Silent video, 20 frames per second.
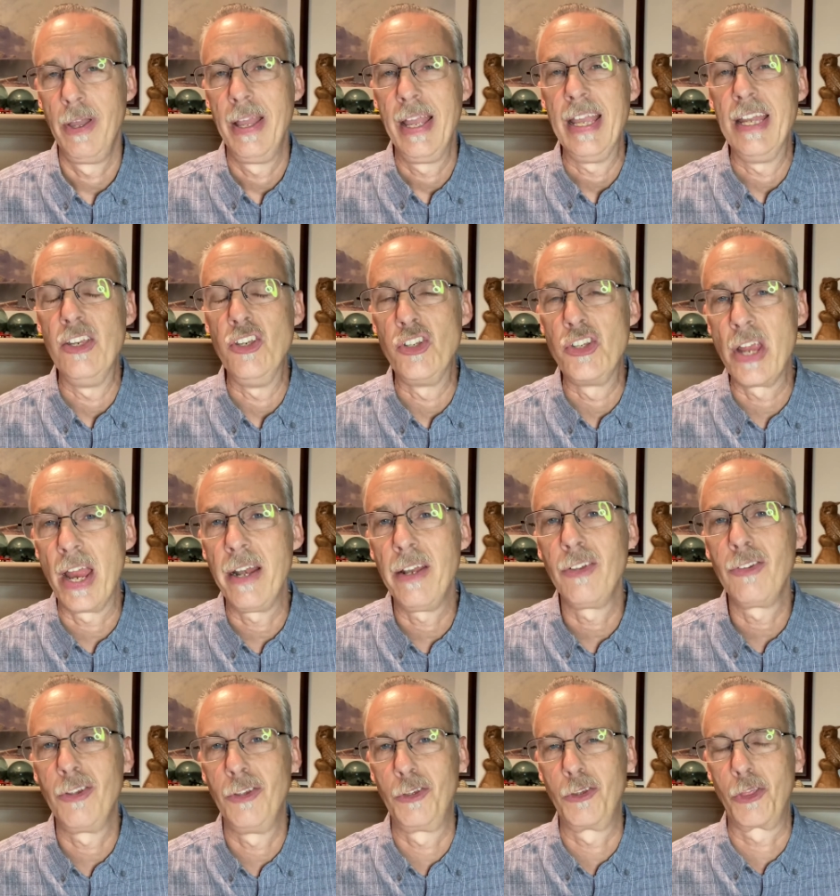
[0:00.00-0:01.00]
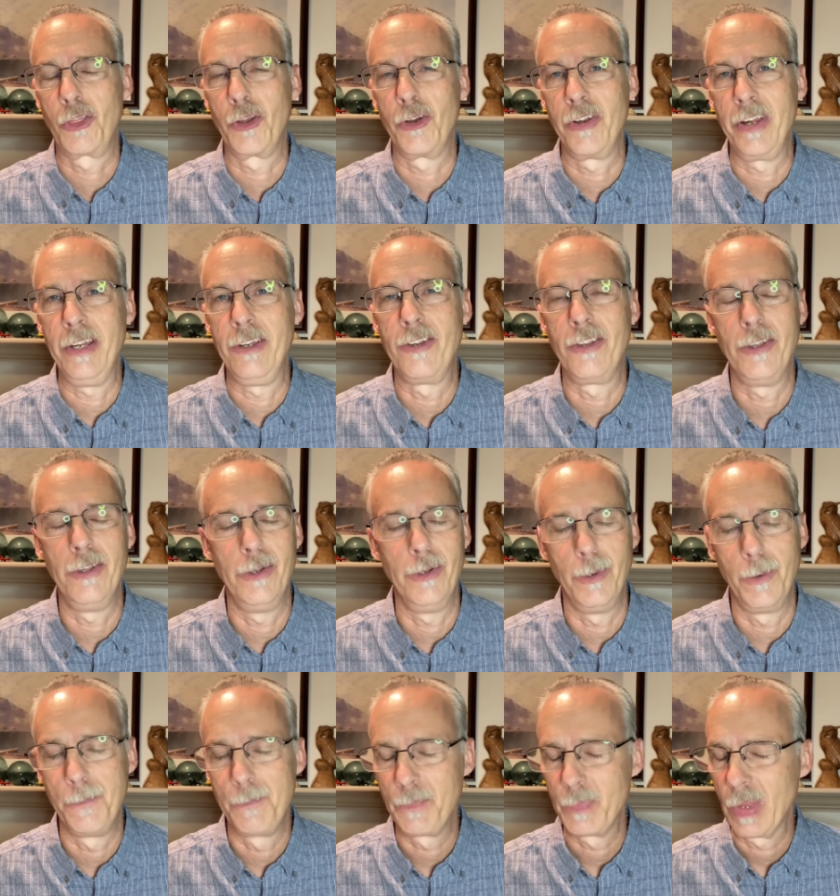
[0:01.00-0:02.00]
In Genesis 32,
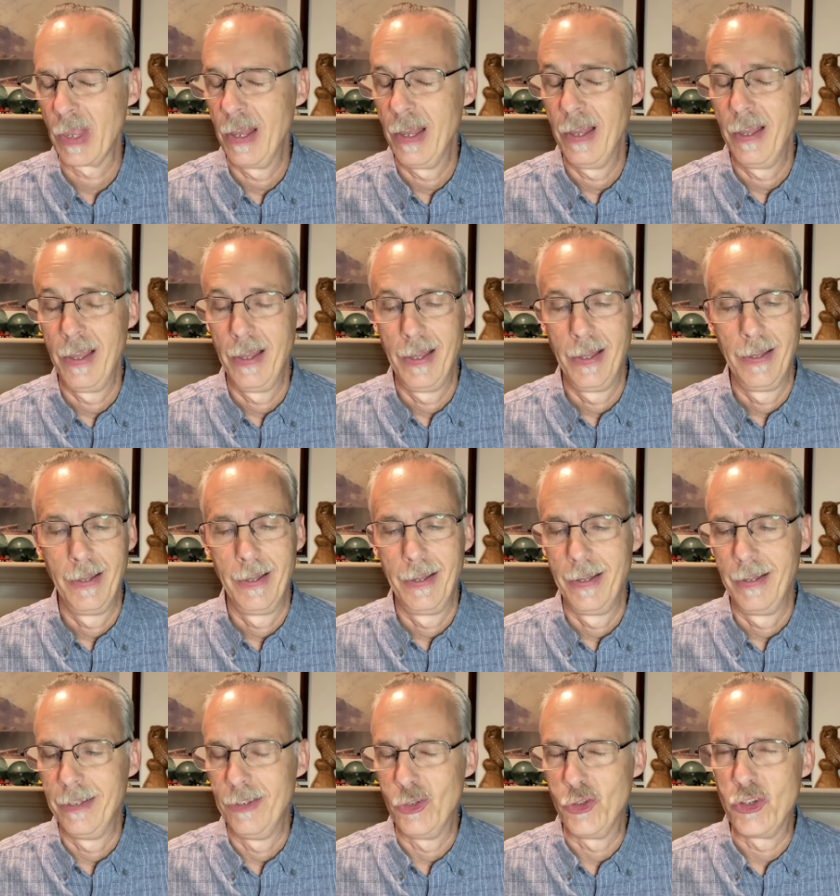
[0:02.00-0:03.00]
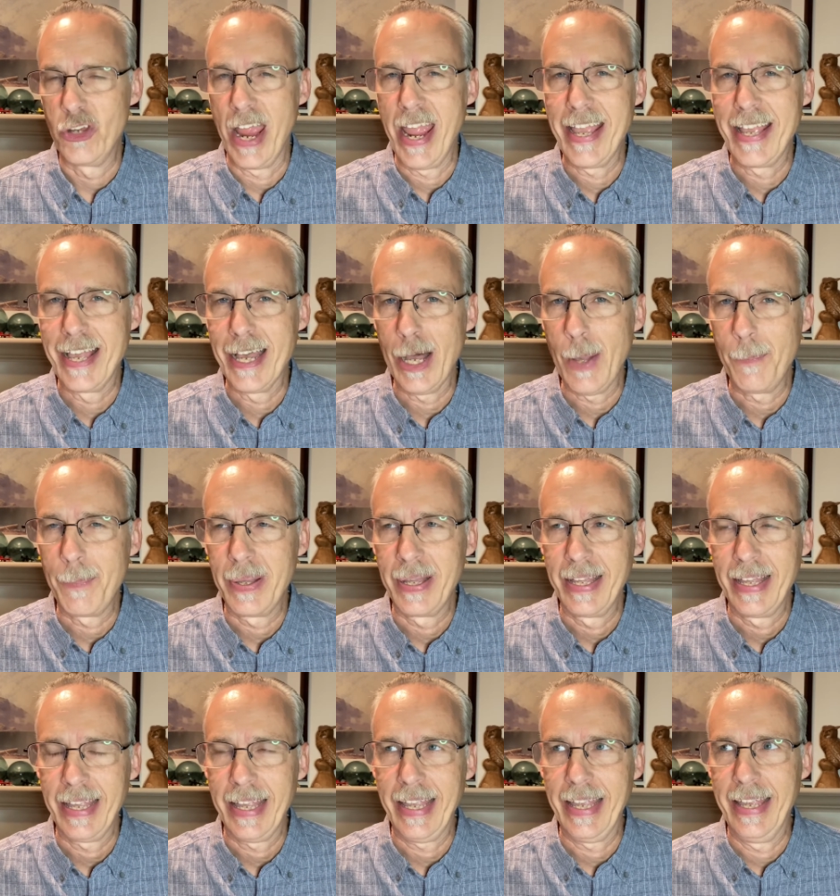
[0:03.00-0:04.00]
Jacob
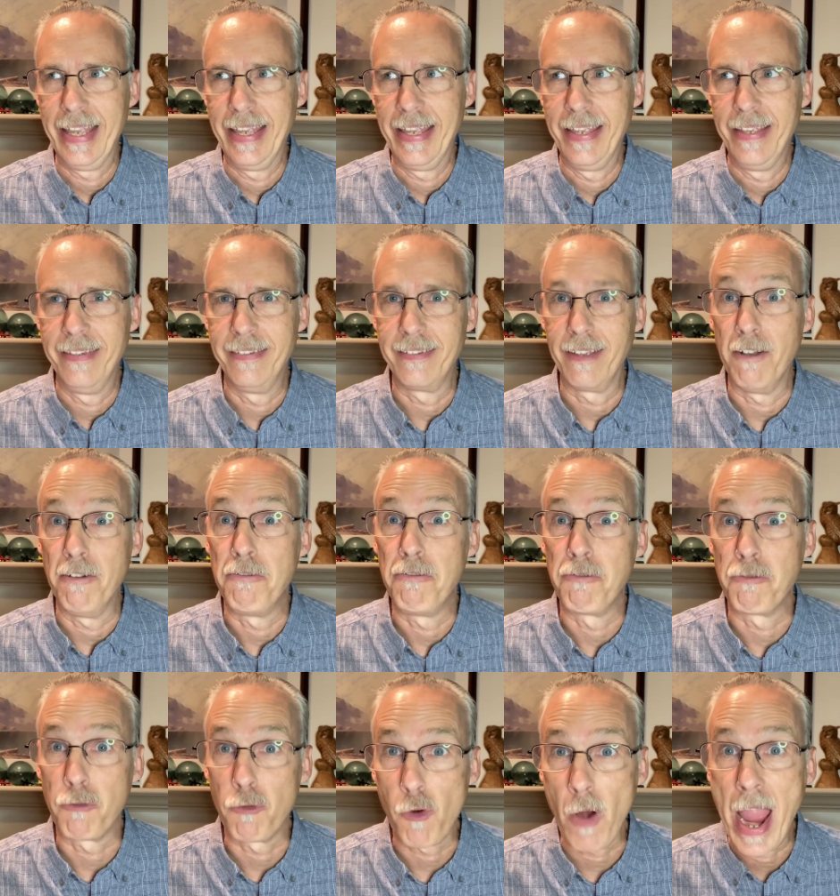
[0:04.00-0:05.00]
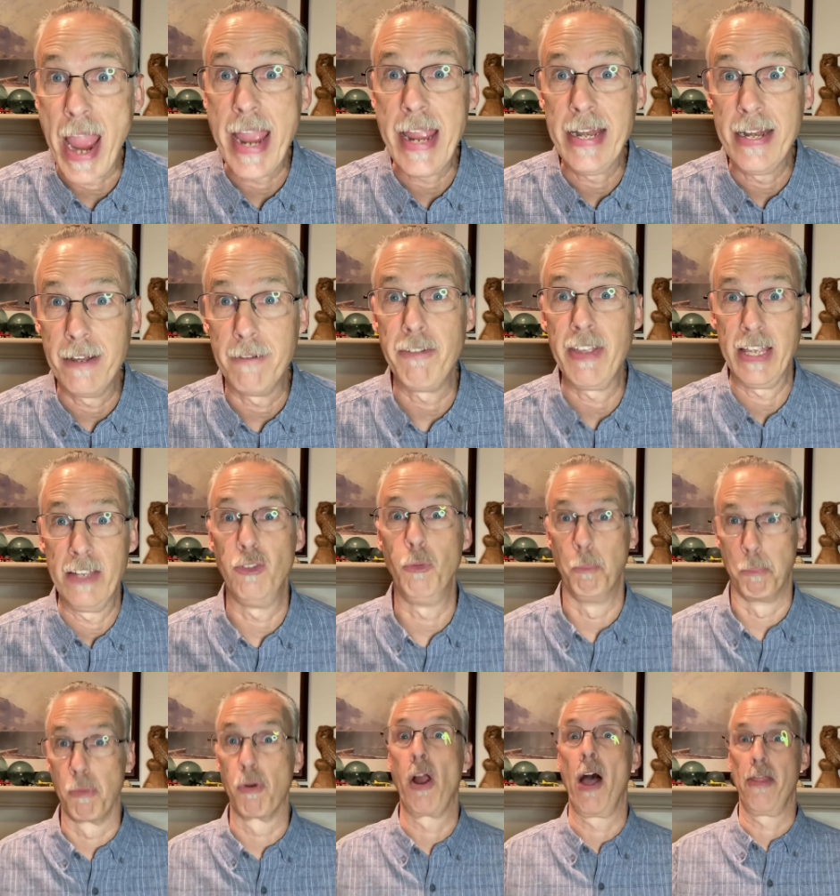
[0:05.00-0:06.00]
is afraid of his
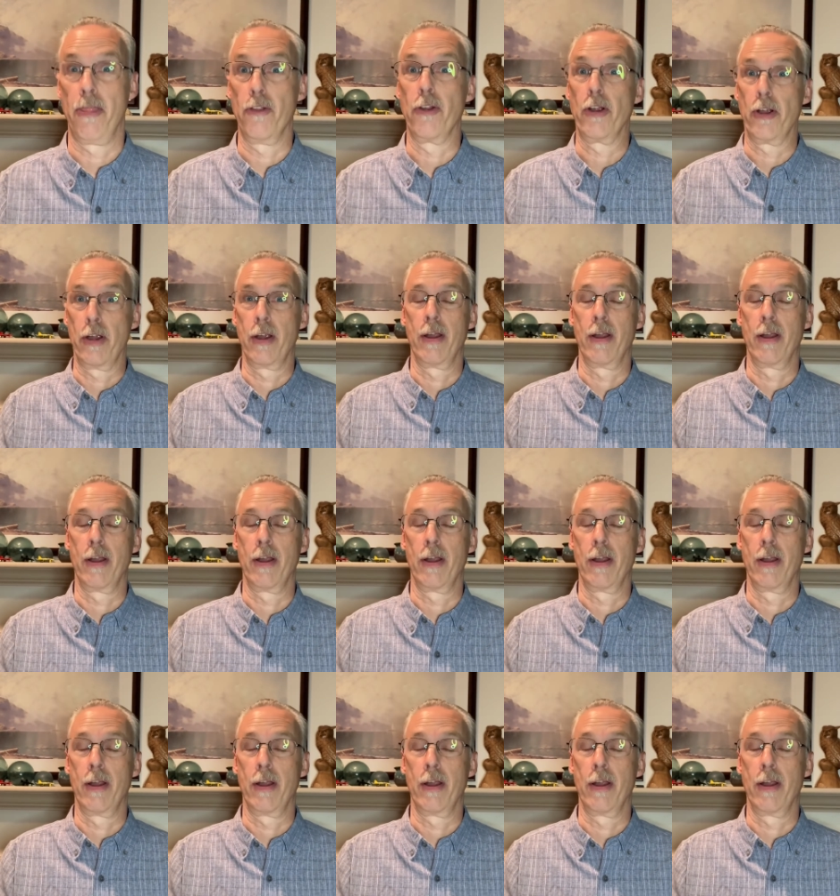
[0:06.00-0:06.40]
brother.